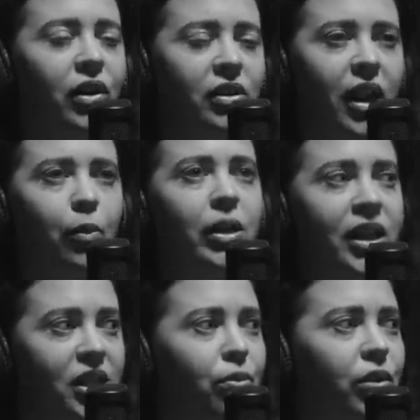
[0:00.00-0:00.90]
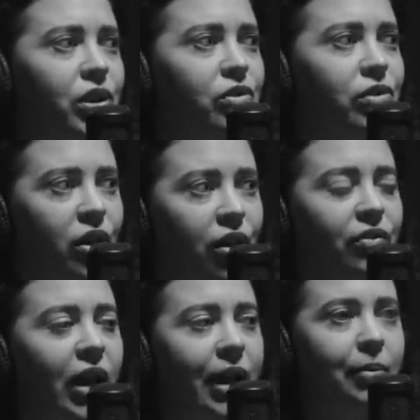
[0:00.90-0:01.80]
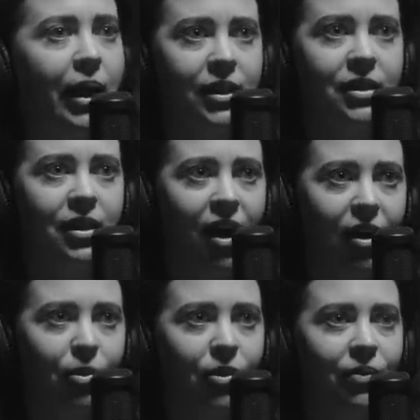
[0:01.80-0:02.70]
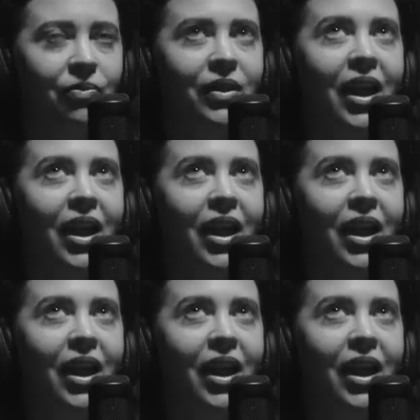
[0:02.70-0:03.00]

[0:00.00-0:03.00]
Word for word: okay, we need to book this return flight back to Kabul.